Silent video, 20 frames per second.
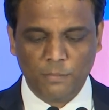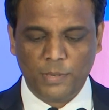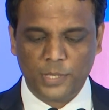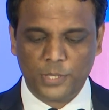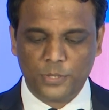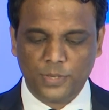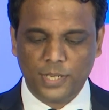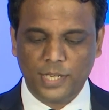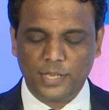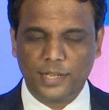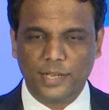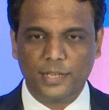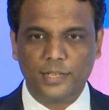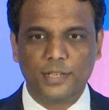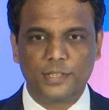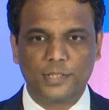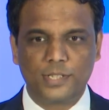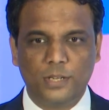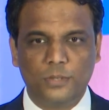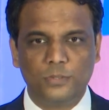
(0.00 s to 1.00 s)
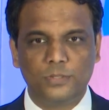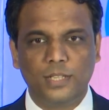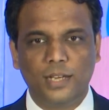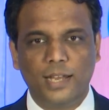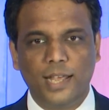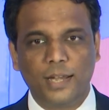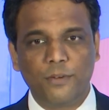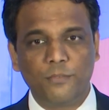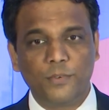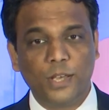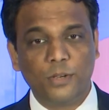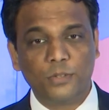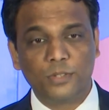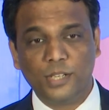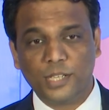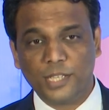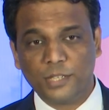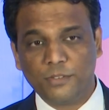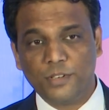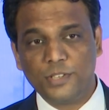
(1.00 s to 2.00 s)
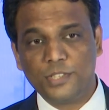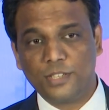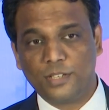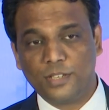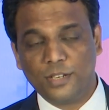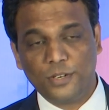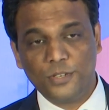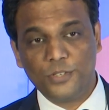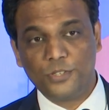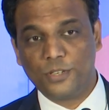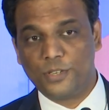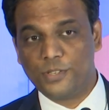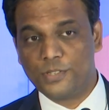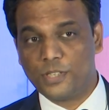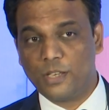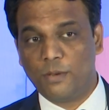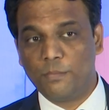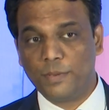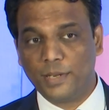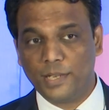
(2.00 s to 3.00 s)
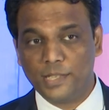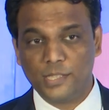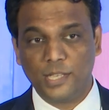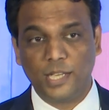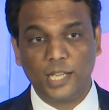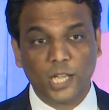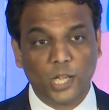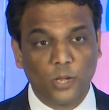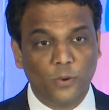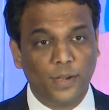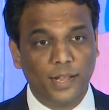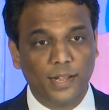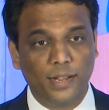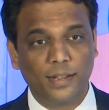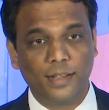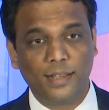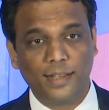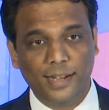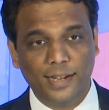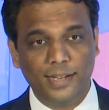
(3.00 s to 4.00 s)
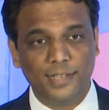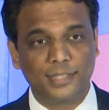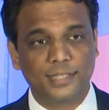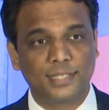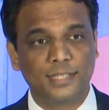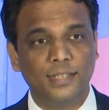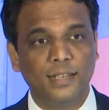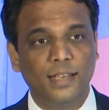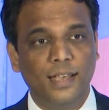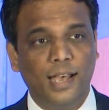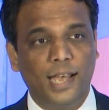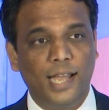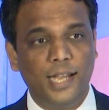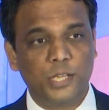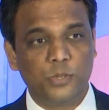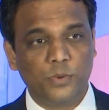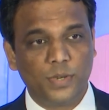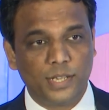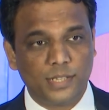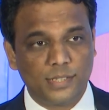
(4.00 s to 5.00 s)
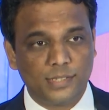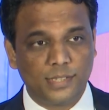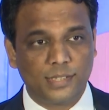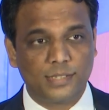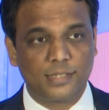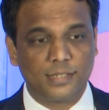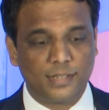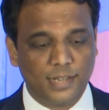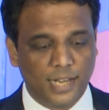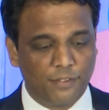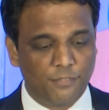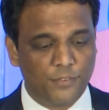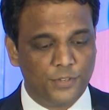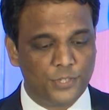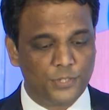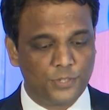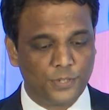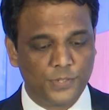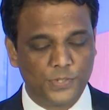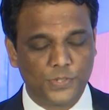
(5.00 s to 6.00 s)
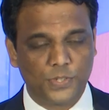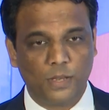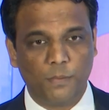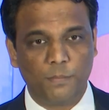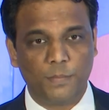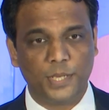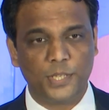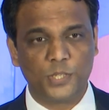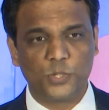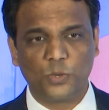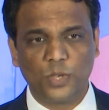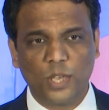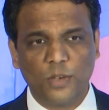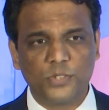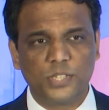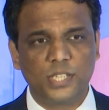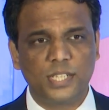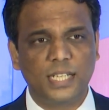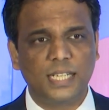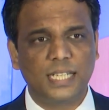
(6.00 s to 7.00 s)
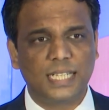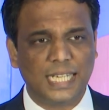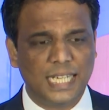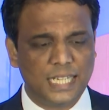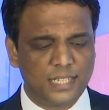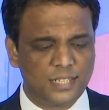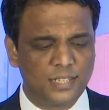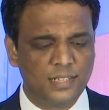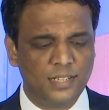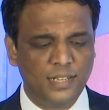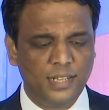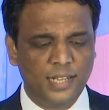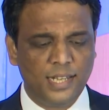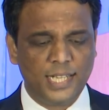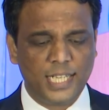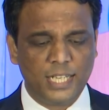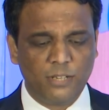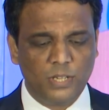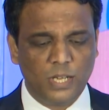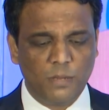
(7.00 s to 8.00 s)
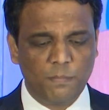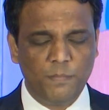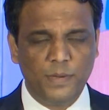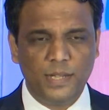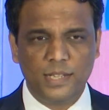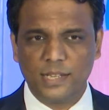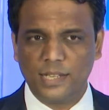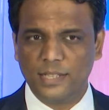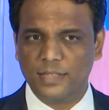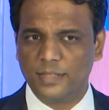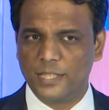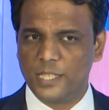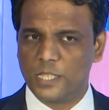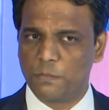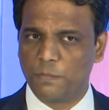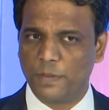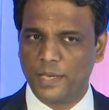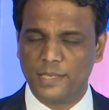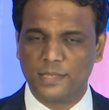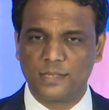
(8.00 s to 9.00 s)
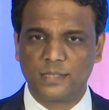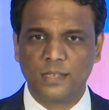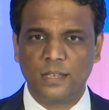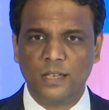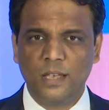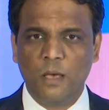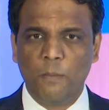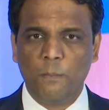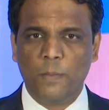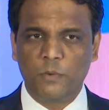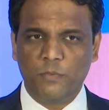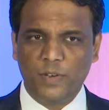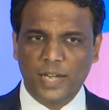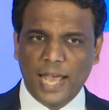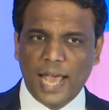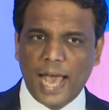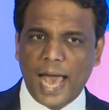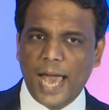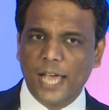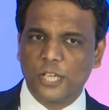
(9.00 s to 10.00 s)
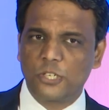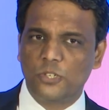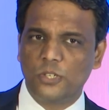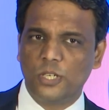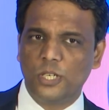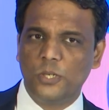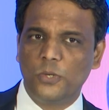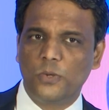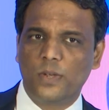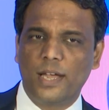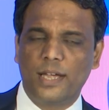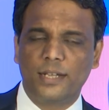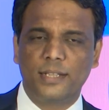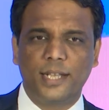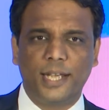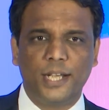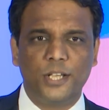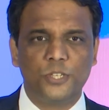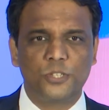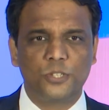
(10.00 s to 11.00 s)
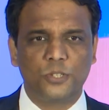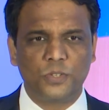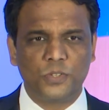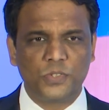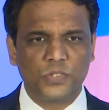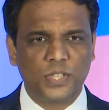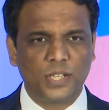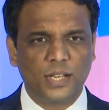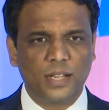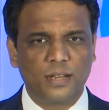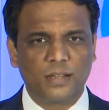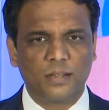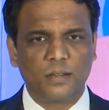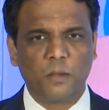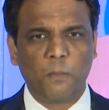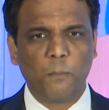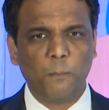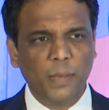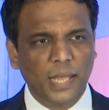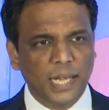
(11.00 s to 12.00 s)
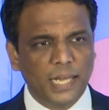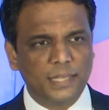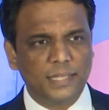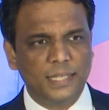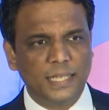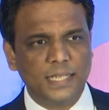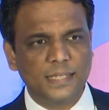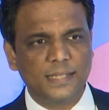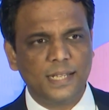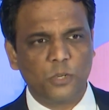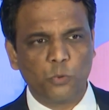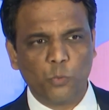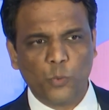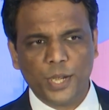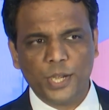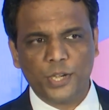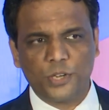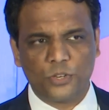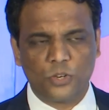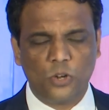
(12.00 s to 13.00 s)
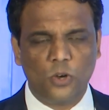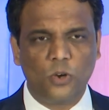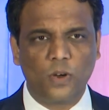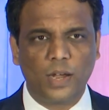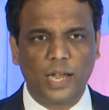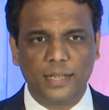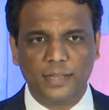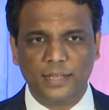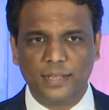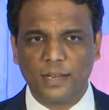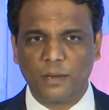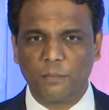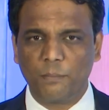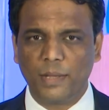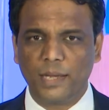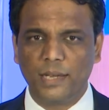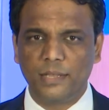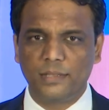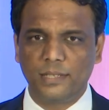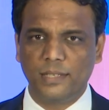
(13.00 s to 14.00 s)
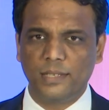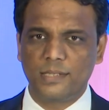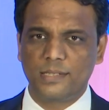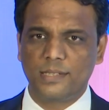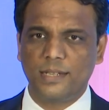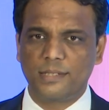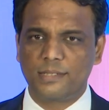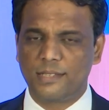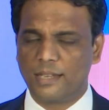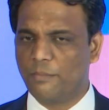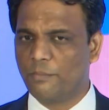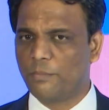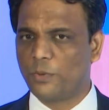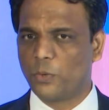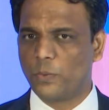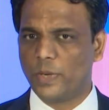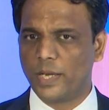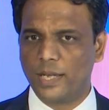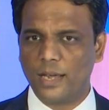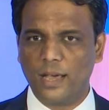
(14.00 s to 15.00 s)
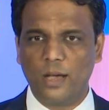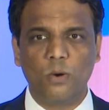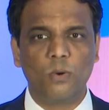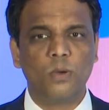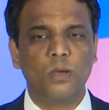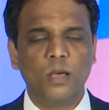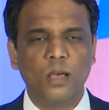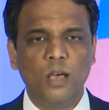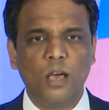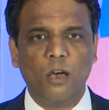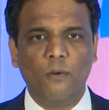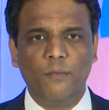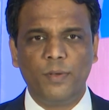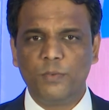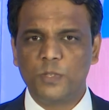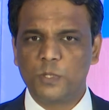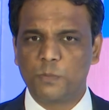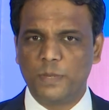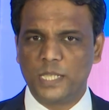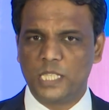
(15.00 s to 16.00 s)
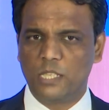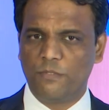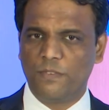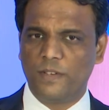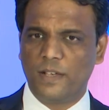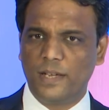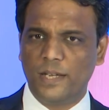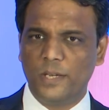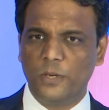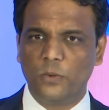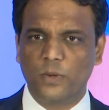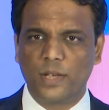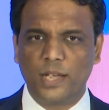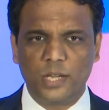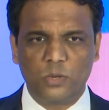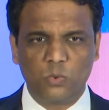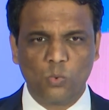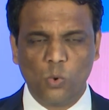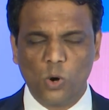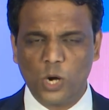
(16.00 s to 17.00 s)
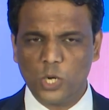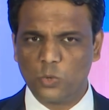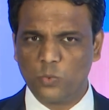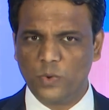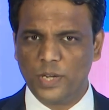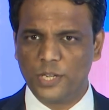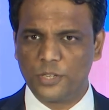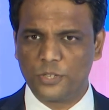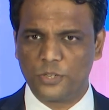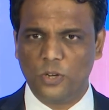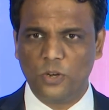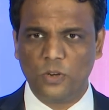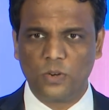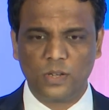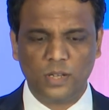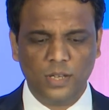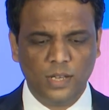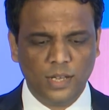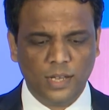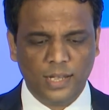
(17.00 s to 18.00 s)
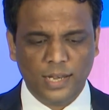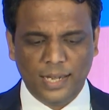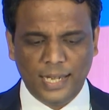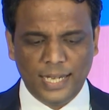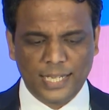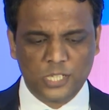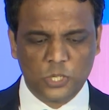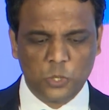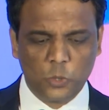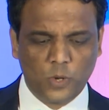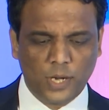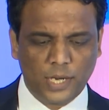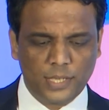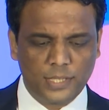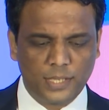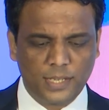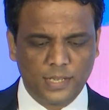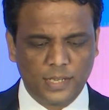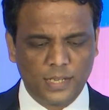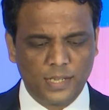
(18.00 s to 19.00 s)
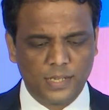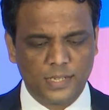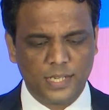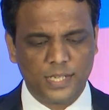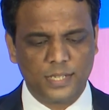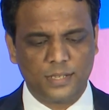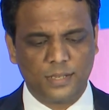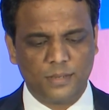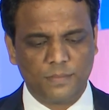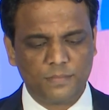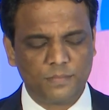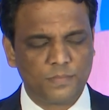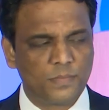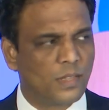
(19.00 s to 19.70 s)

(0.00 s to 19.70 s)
But today, 10 years down the line, we have 31 general insurance companies, including health and 26 life insurance companies. So we have seen a great development in this space. But when I actually look at the insurance, there are many things that went wrong and there are many things that's improving now. When we specifically look at what went wrong, let's look at the current data.